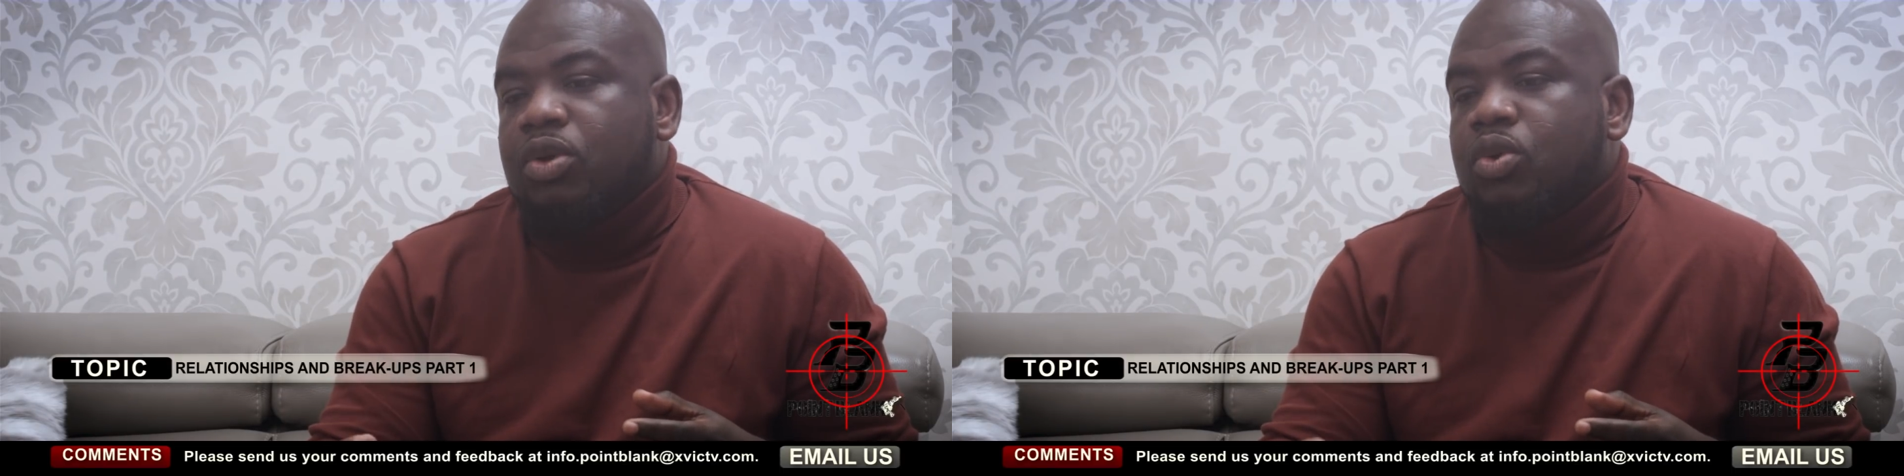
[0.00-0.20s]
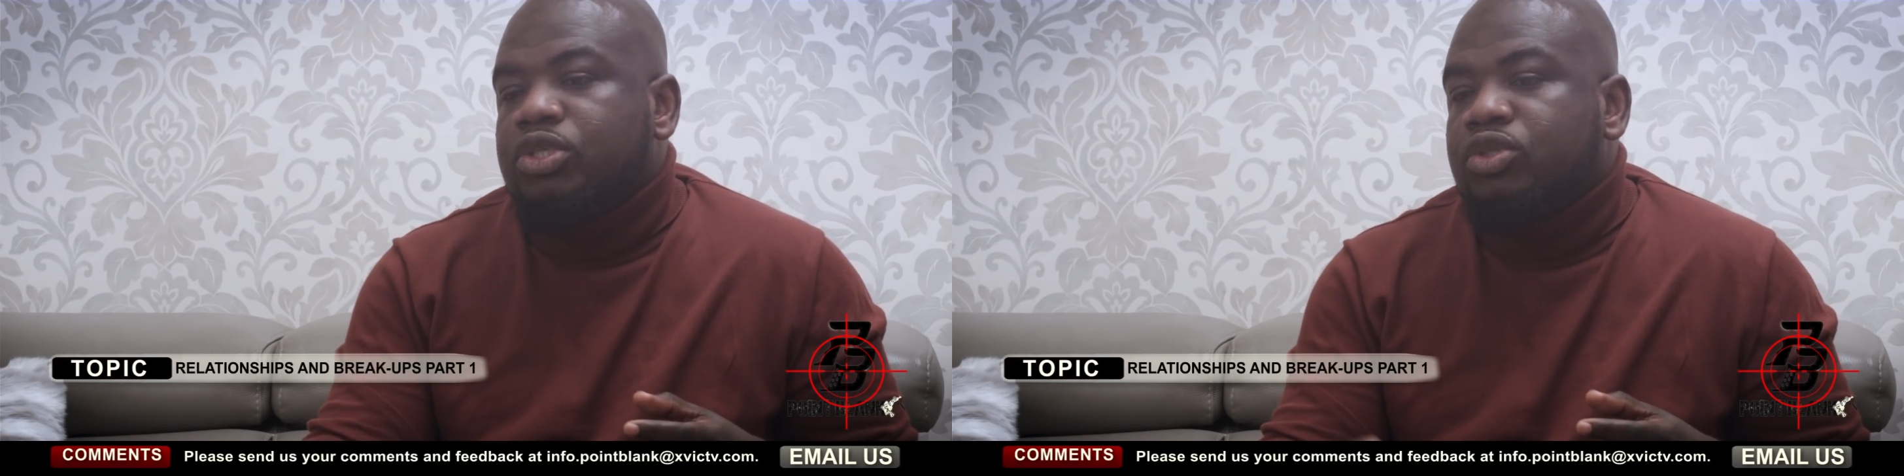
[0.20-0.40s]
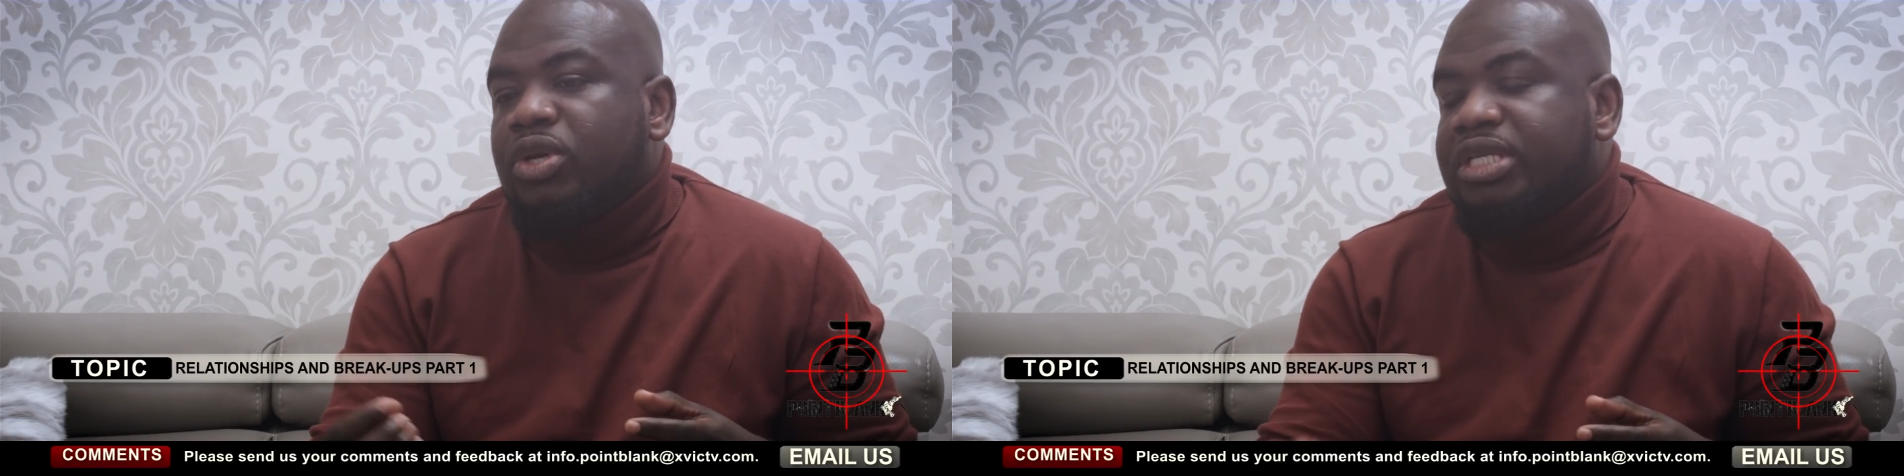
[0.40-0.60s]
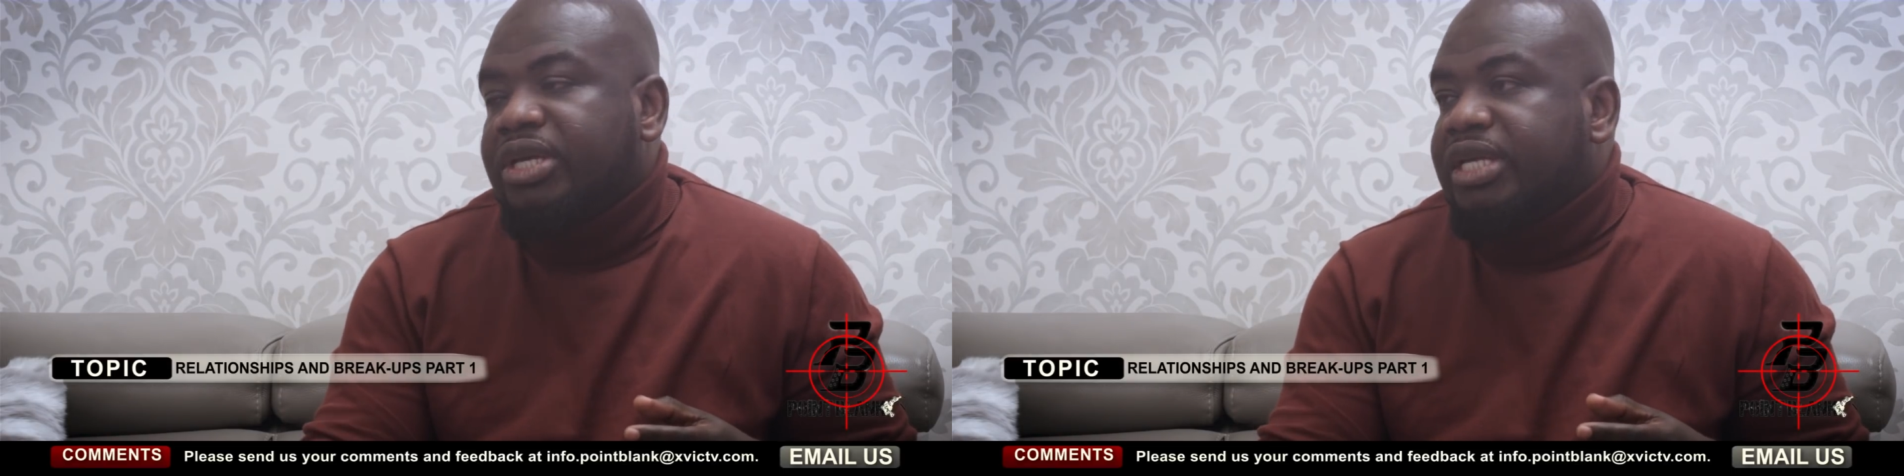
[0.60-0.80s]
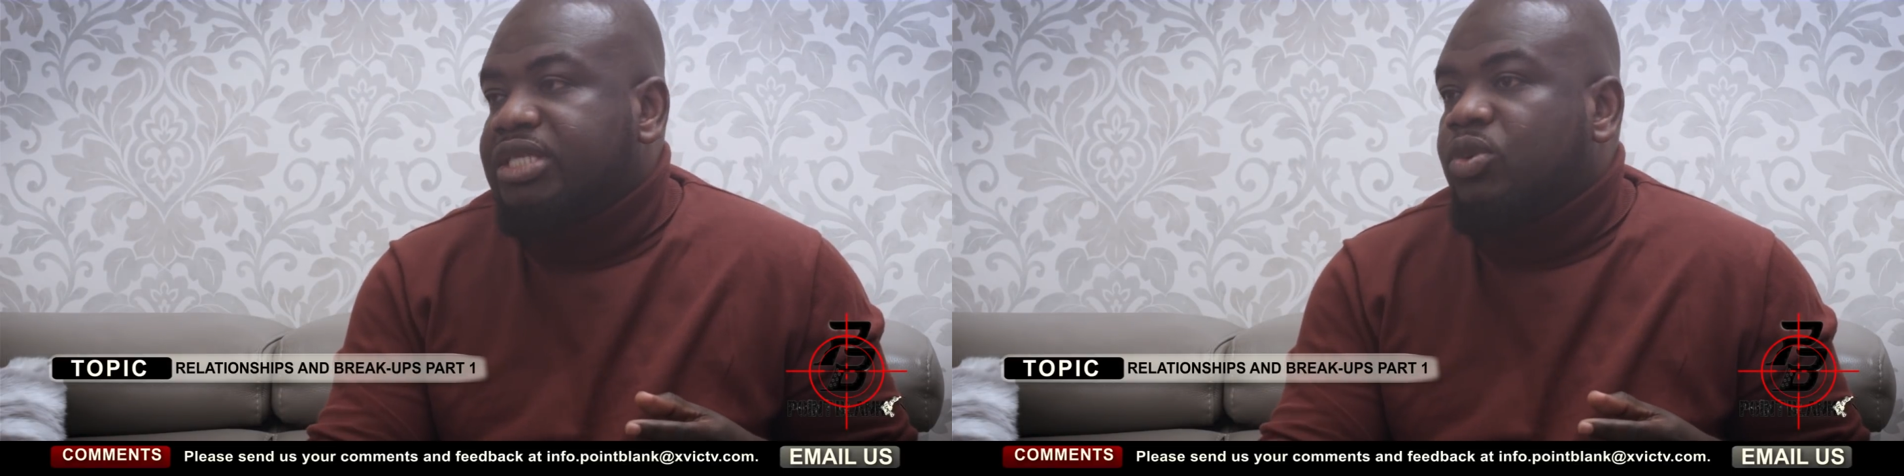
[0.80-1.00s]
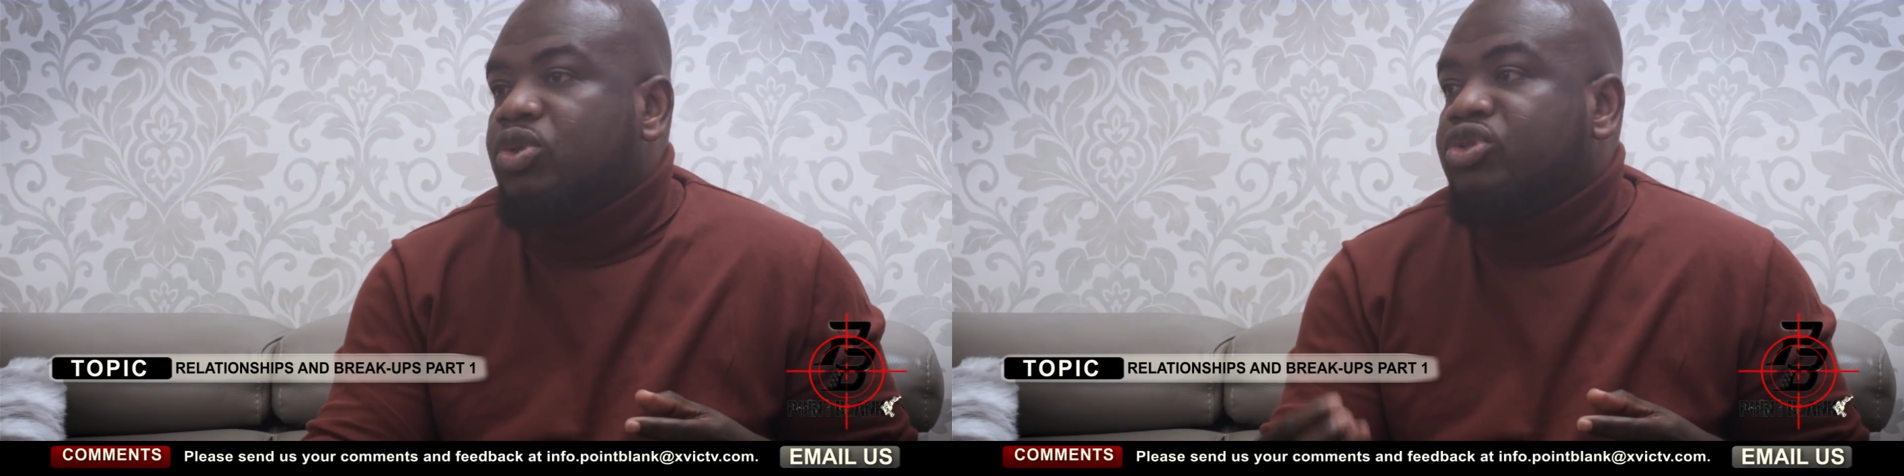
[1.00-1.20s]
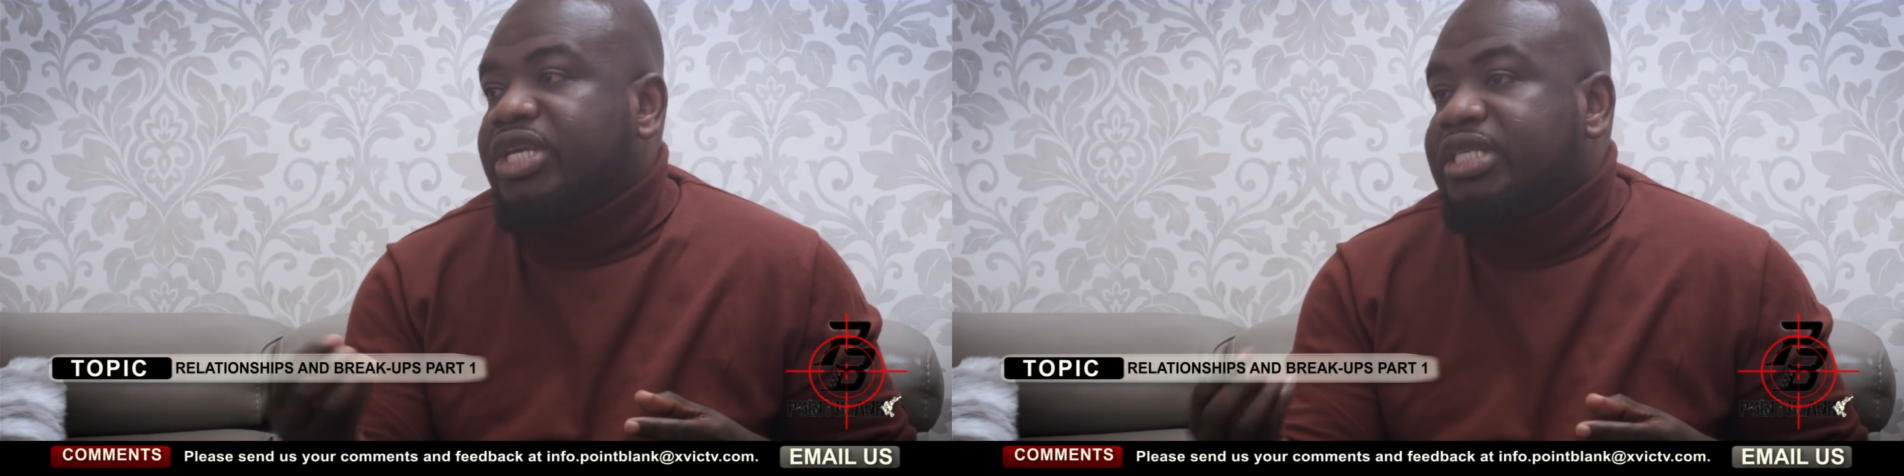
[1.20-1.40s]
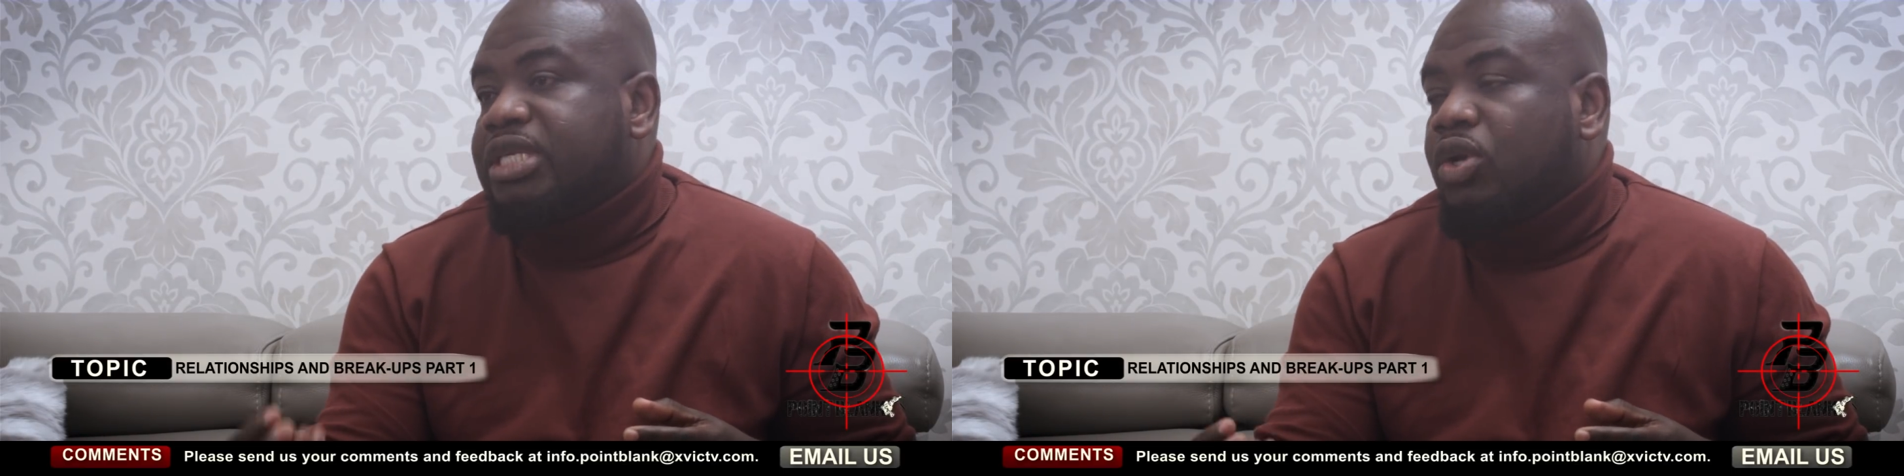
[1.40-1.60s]
who is not educated, who
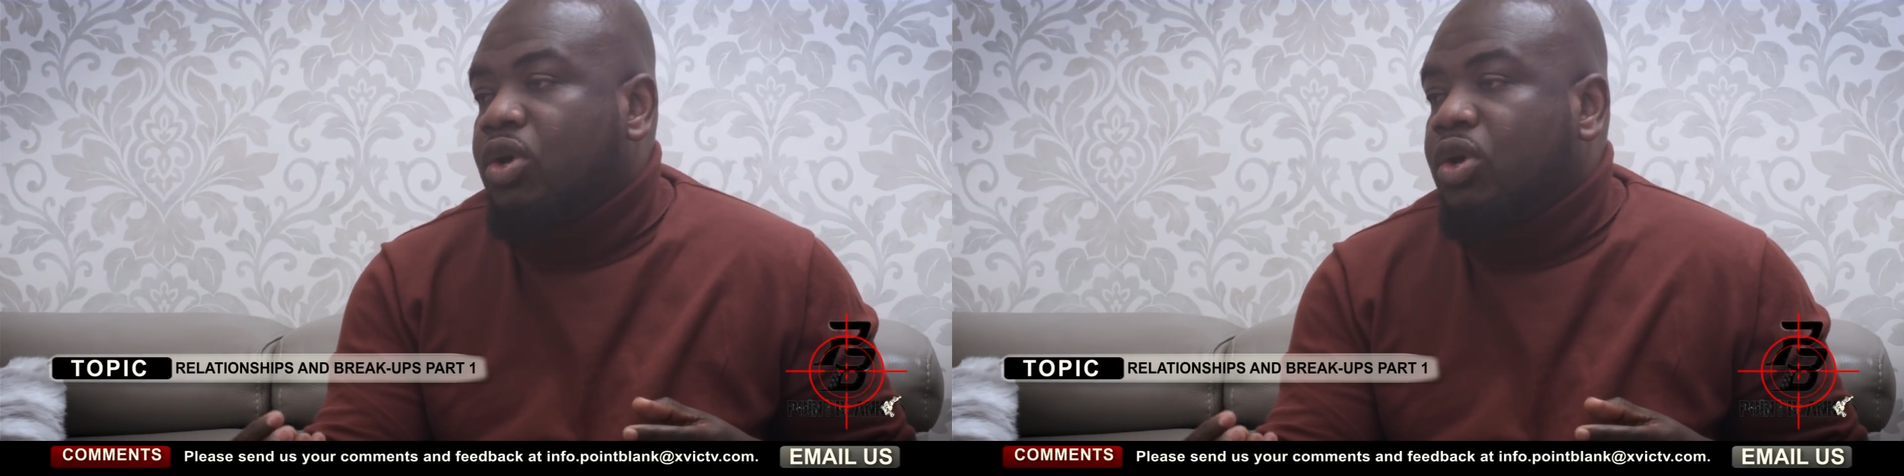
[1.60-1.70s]
drinks a